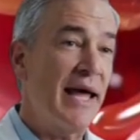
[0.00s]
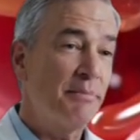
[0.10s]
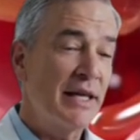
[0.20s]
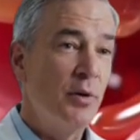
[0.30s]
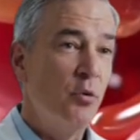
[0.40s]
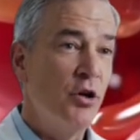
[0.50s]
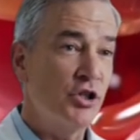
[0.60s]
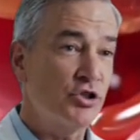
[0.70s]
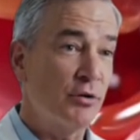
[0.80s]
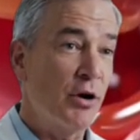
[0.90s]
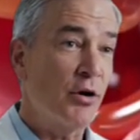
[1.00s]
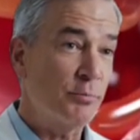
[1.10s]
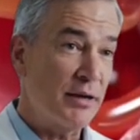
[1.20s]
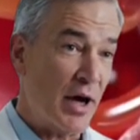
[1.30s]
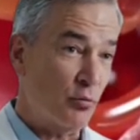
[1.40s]
When you sleep deeply,
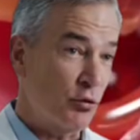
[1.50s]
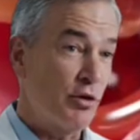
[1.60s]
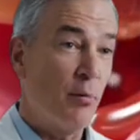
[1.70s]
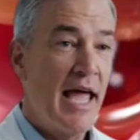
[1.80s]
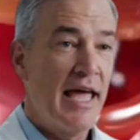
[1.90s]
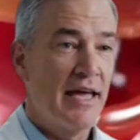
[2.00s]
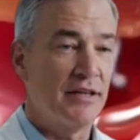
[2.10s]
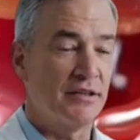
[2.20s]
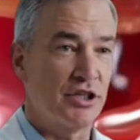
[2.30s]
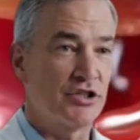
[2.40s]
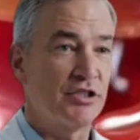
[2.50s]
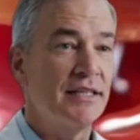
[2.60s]
your liver filters the blood, your